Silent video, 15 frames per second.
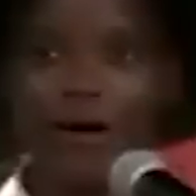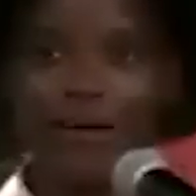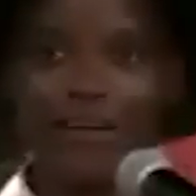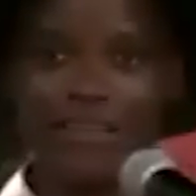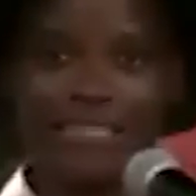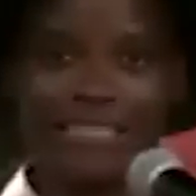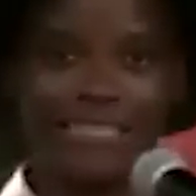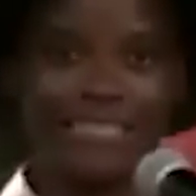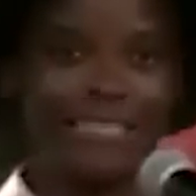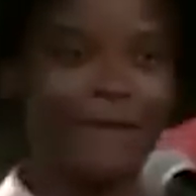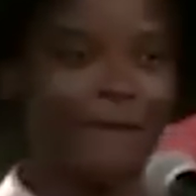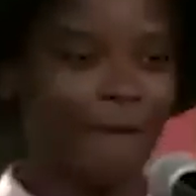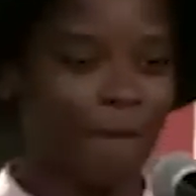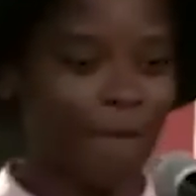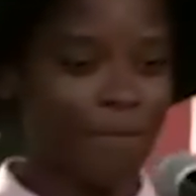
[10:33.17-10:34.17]
and
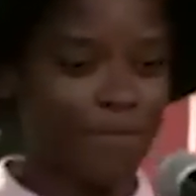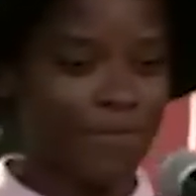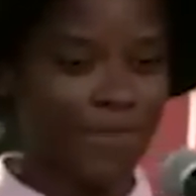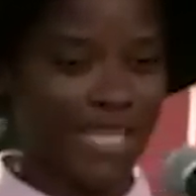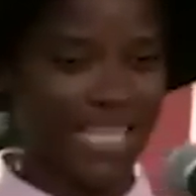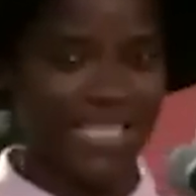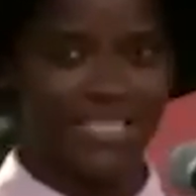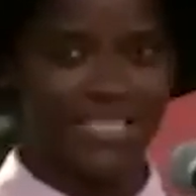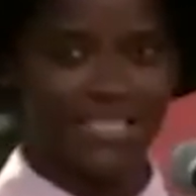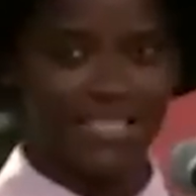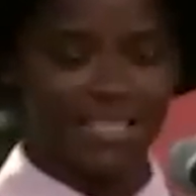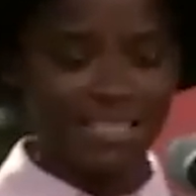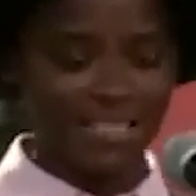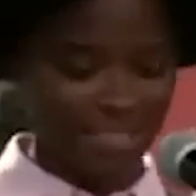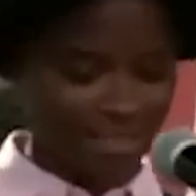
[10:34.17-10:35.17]
this
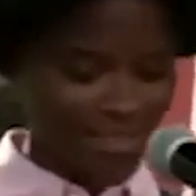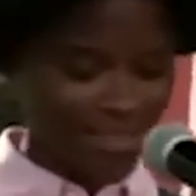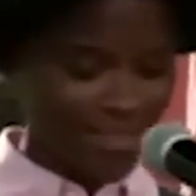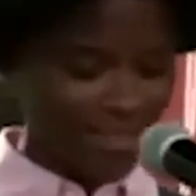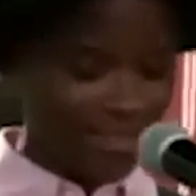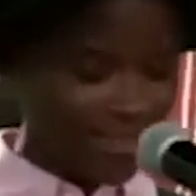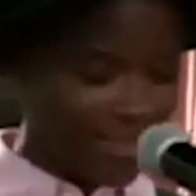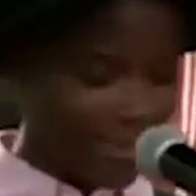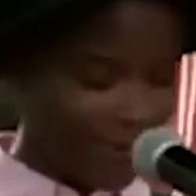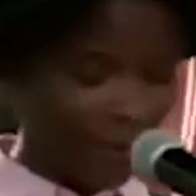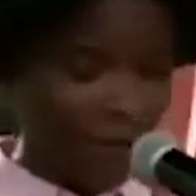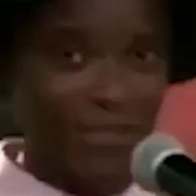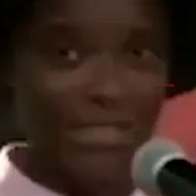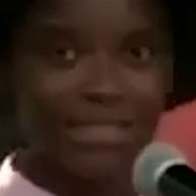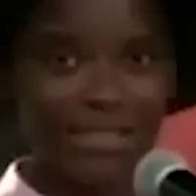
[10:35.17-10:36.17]

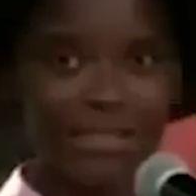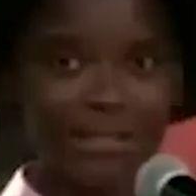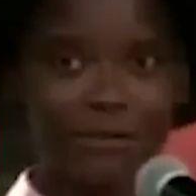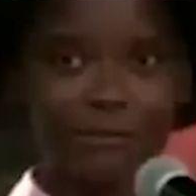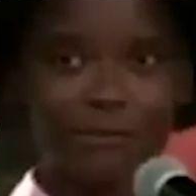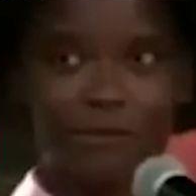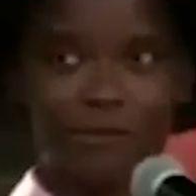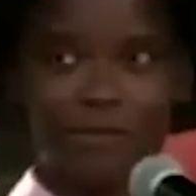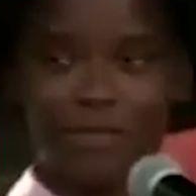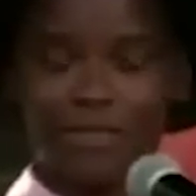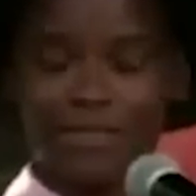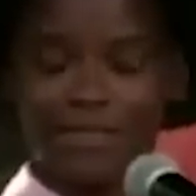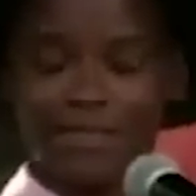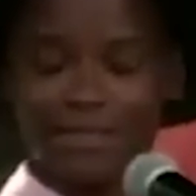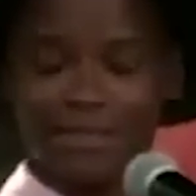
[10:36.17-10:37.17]
feeling of,
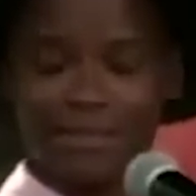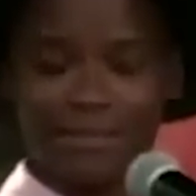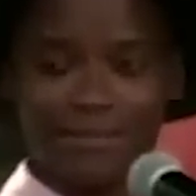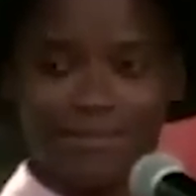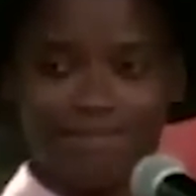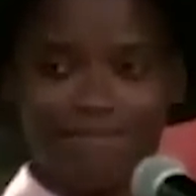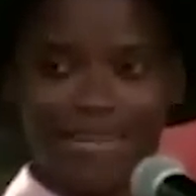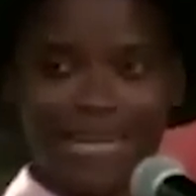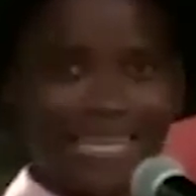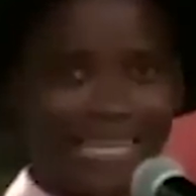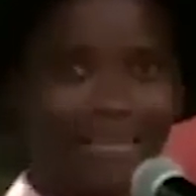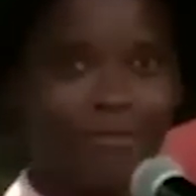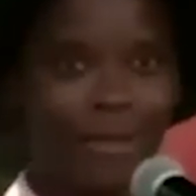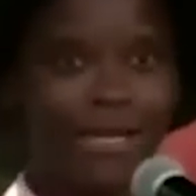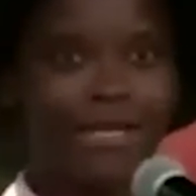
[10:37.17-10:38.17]
I
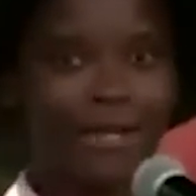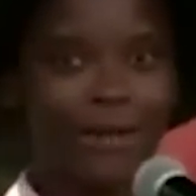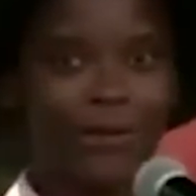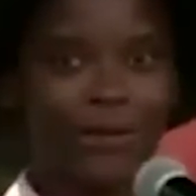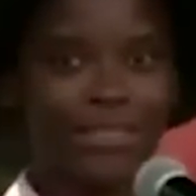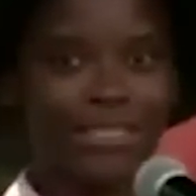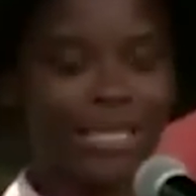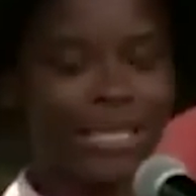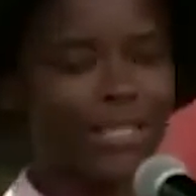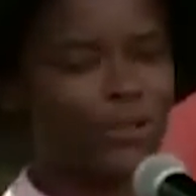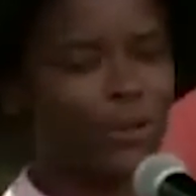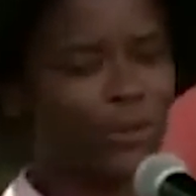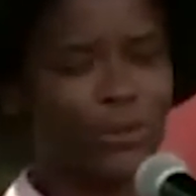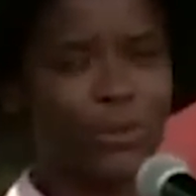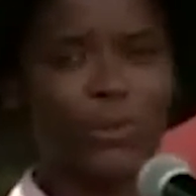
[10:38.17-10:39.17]
can make it one day. I
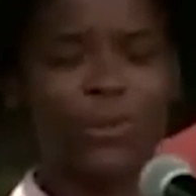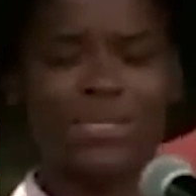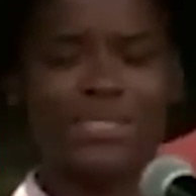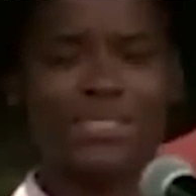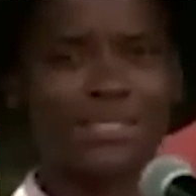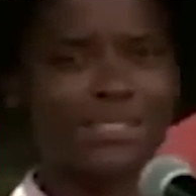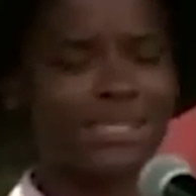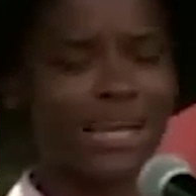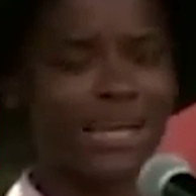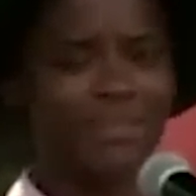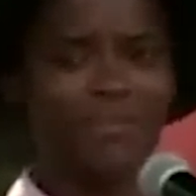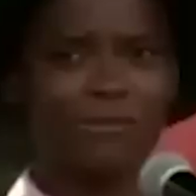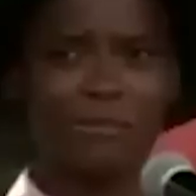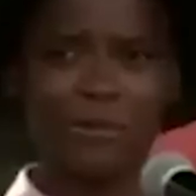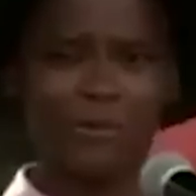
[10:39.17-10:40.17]
don't know what's inside
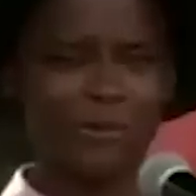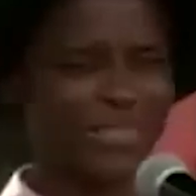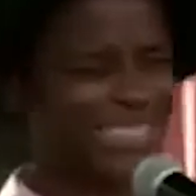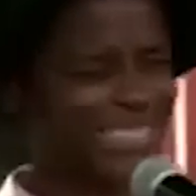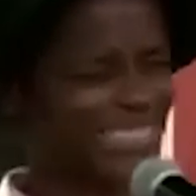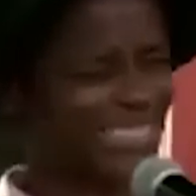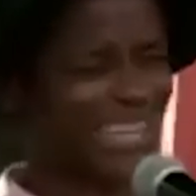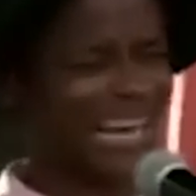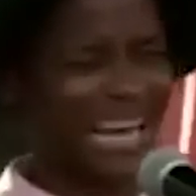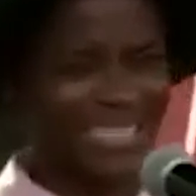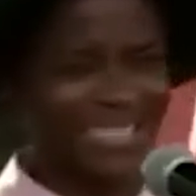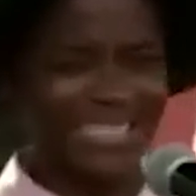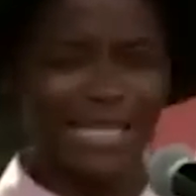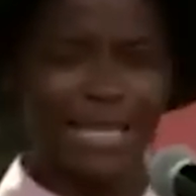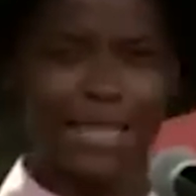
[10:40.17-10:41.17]
of me, what this
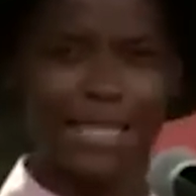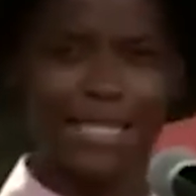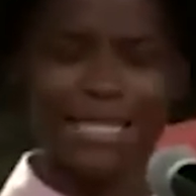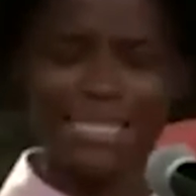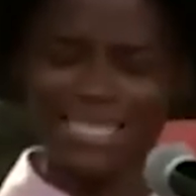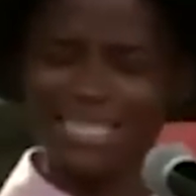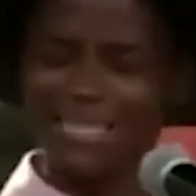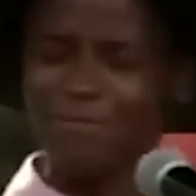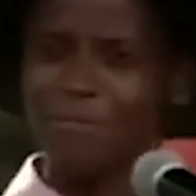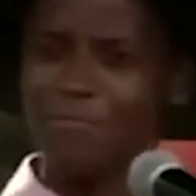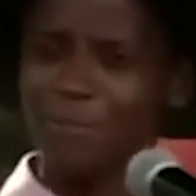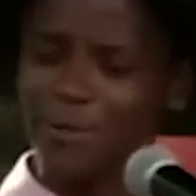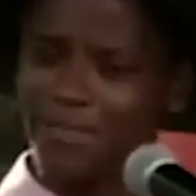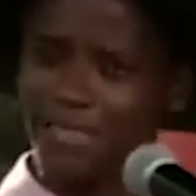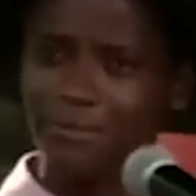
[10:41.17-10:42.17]
acting thing keeps
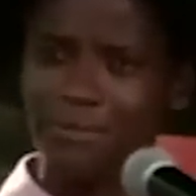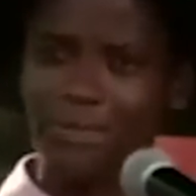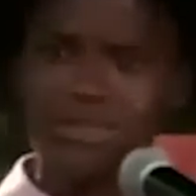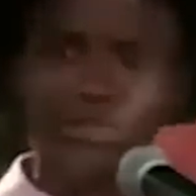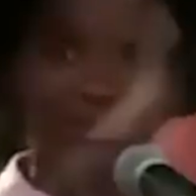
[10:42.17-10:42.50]
pulling me to,